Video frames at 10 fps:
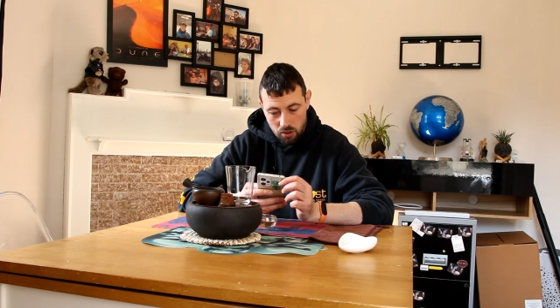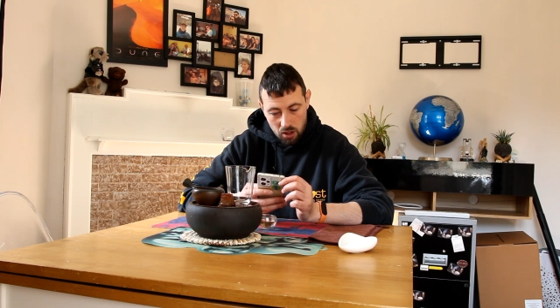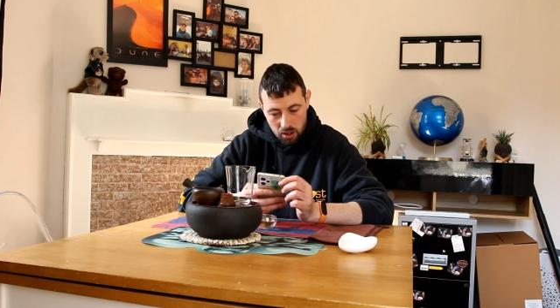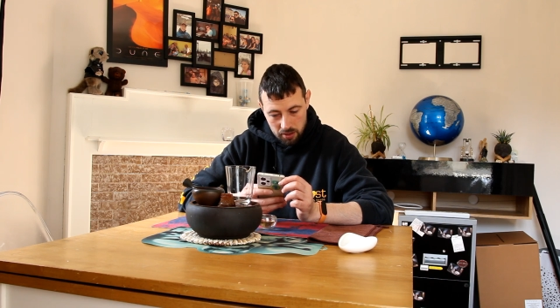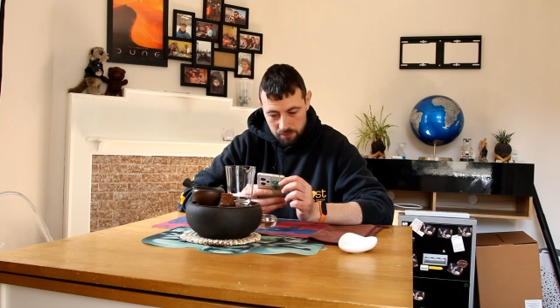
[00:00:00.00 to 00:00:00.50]

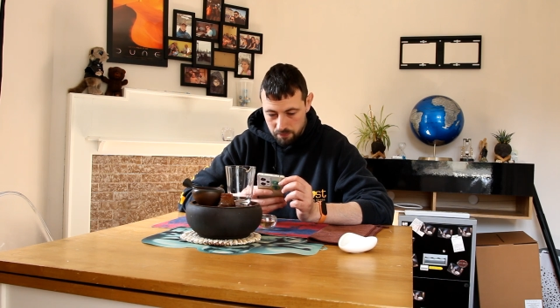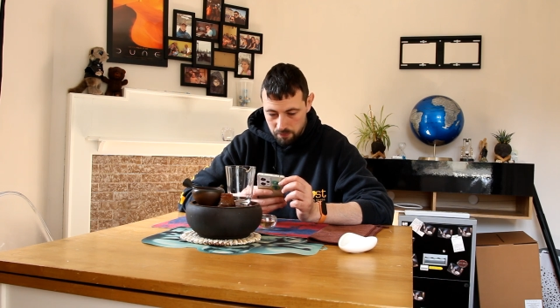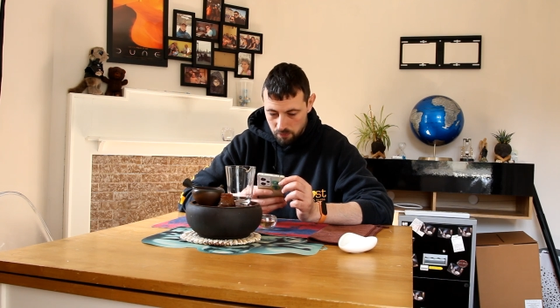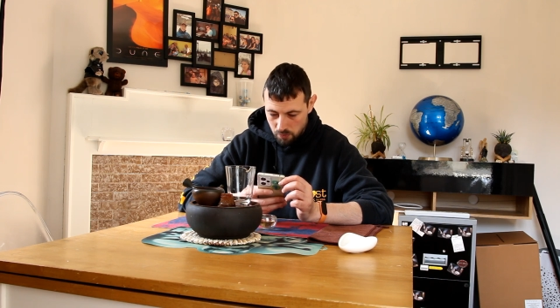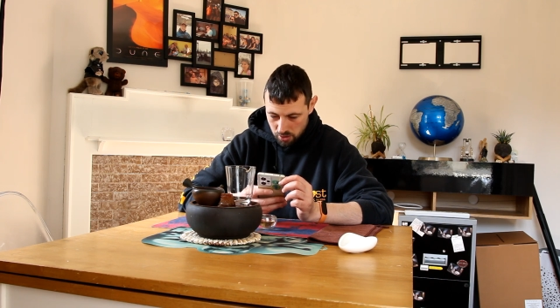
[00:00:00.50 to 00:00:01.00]
I
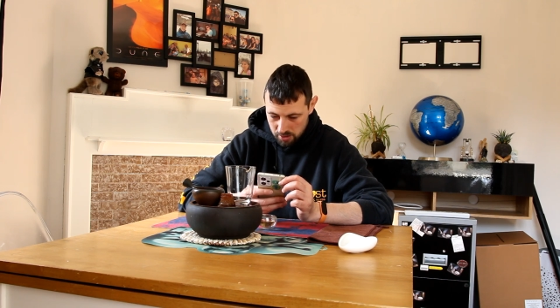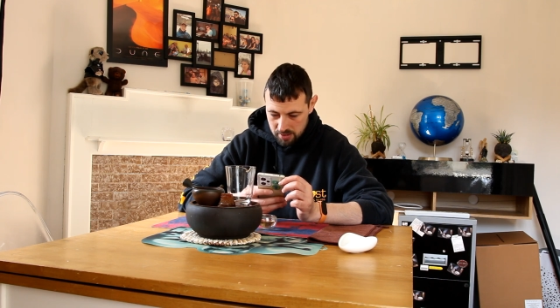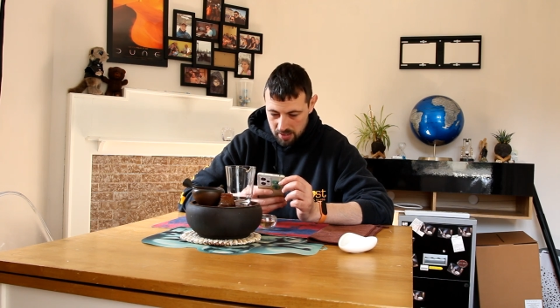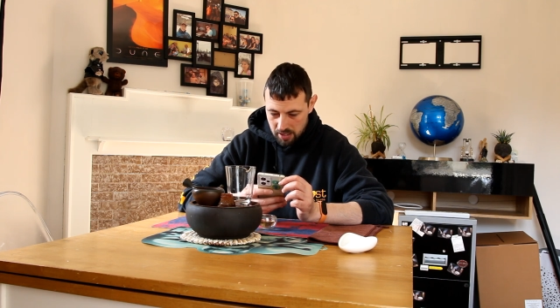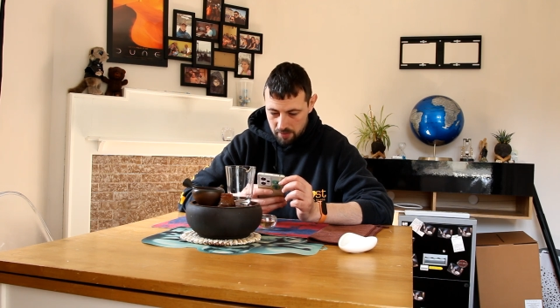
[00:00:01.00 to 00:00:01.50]
would
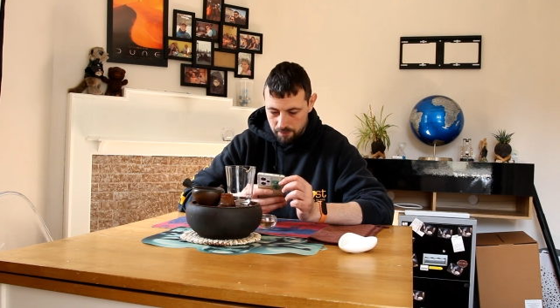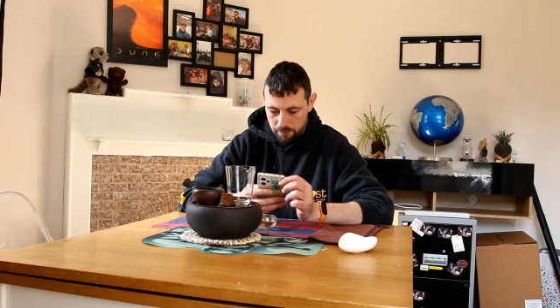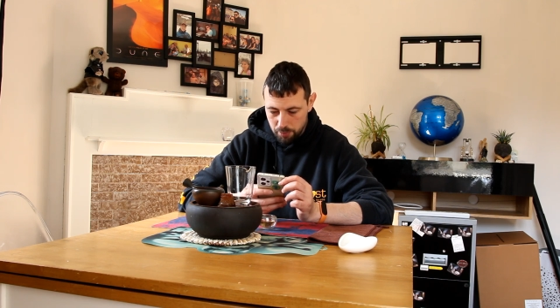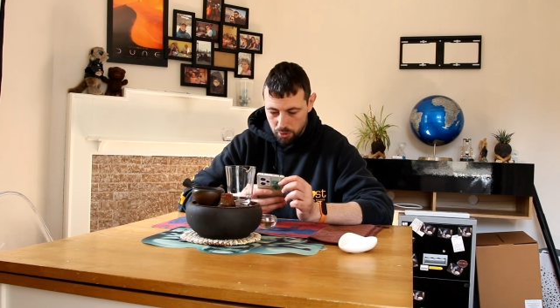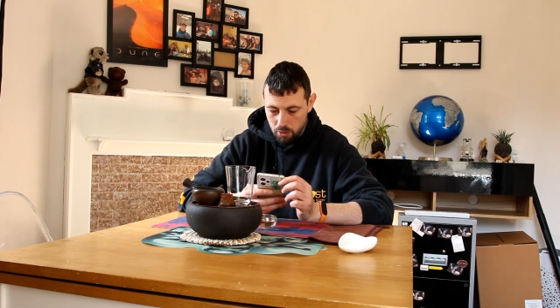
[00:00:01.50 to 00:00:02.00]
say
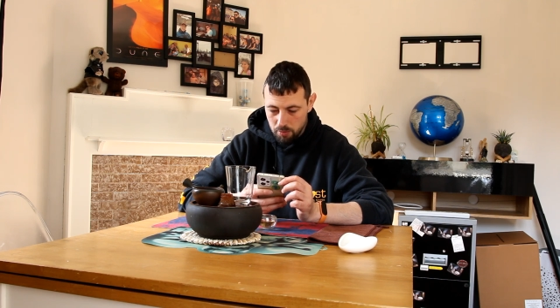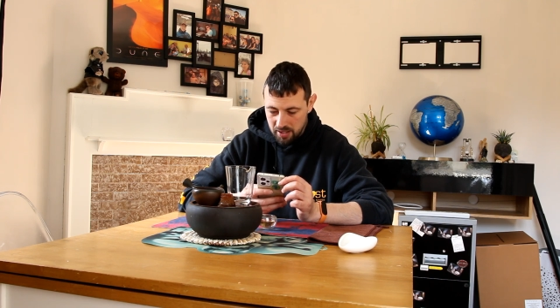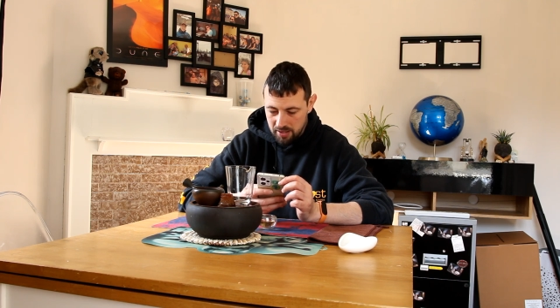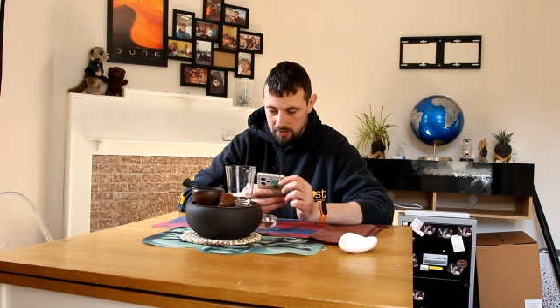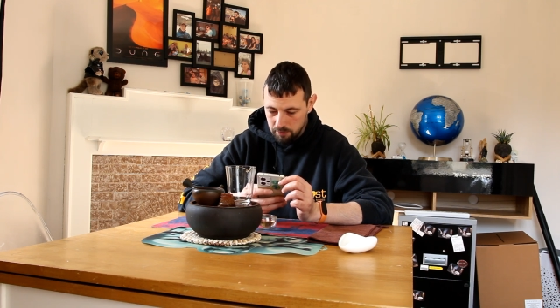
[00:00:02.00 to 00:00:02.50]

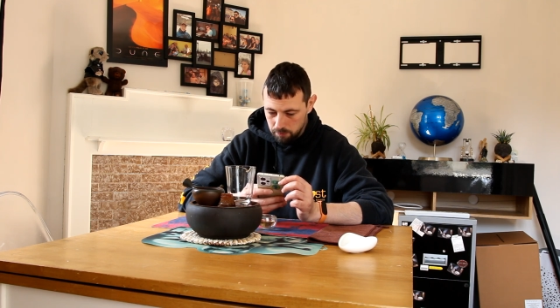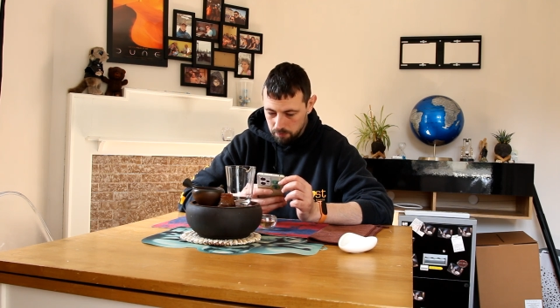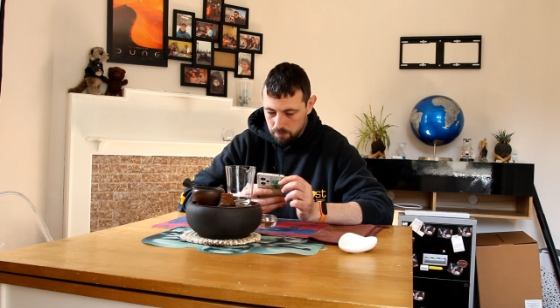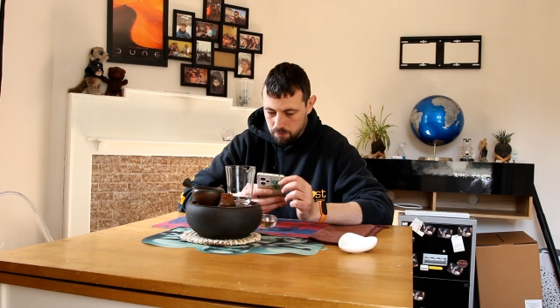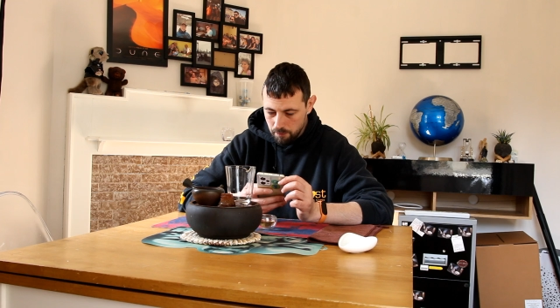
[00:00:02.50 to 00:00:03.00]
probably
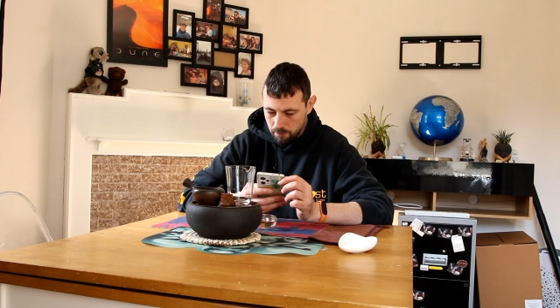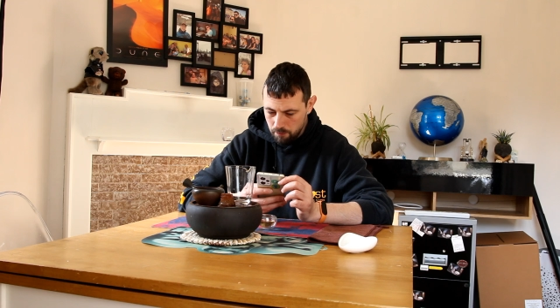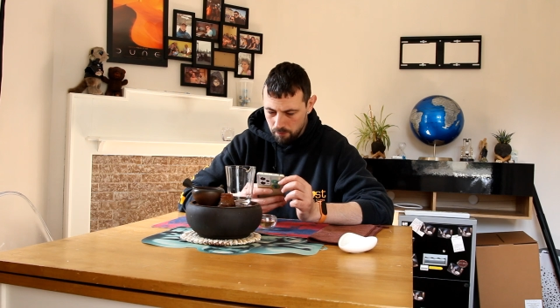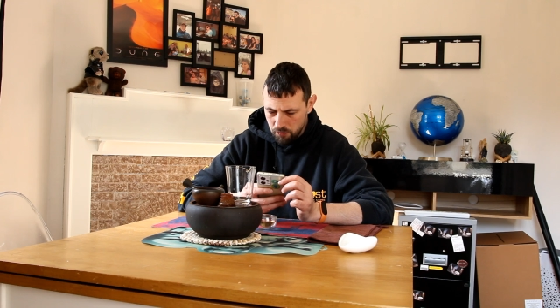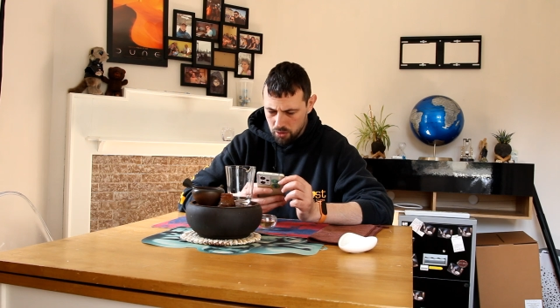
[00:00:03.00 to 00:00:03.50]

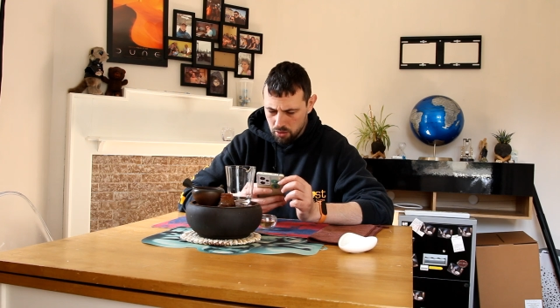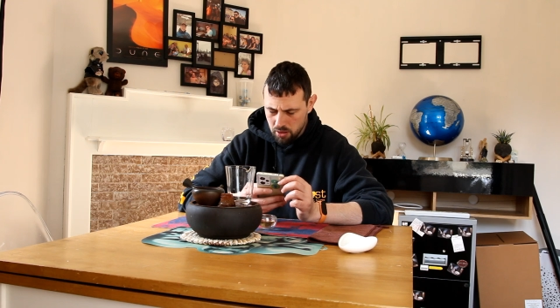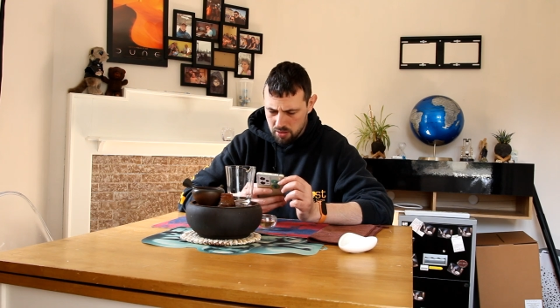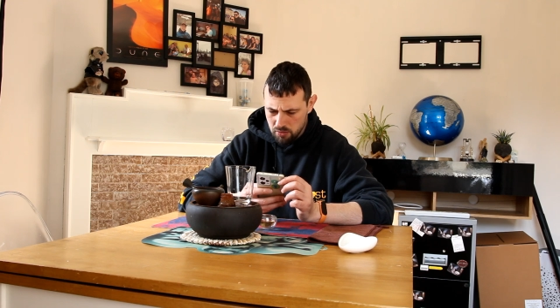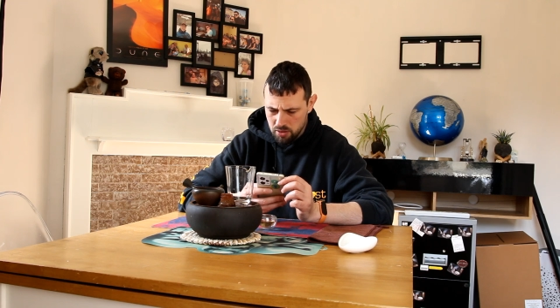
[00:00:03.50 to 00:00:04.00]
you could
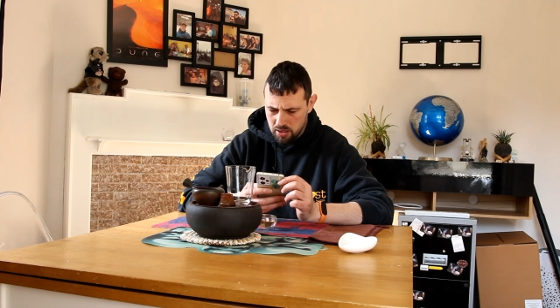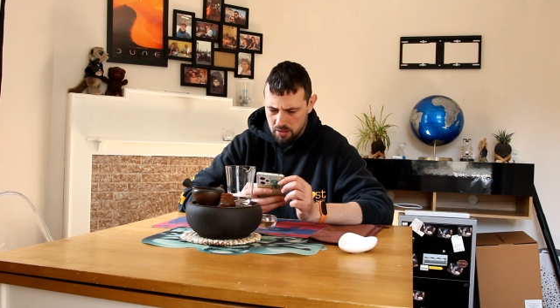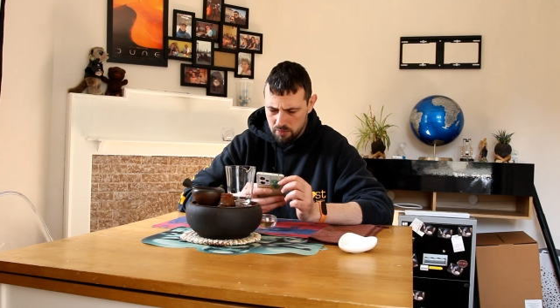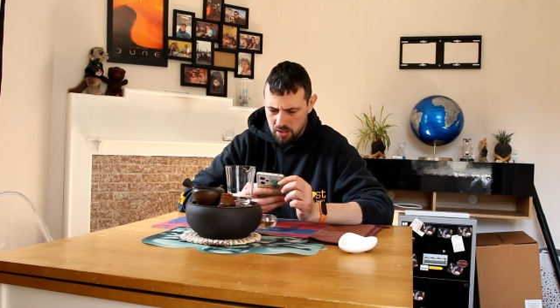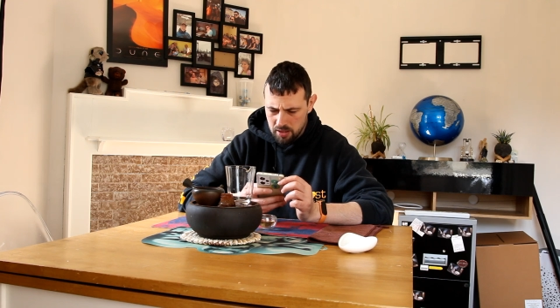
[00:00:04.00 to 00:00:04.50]

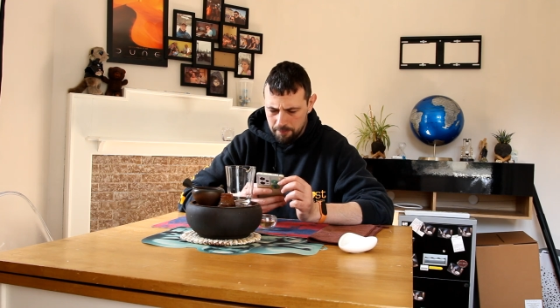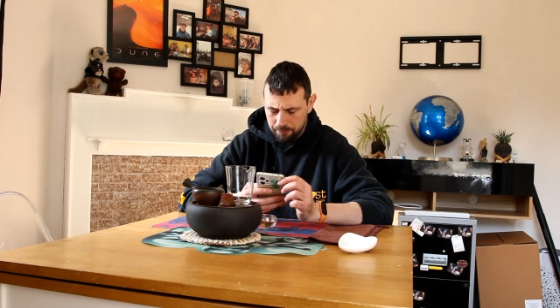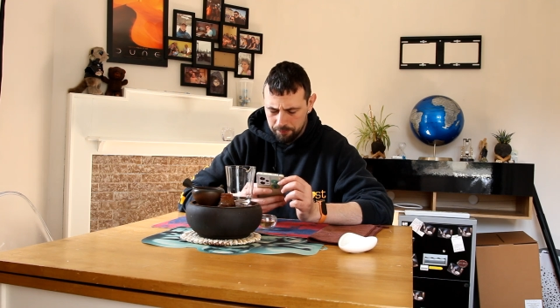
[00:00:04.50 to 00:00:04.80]
associate with it.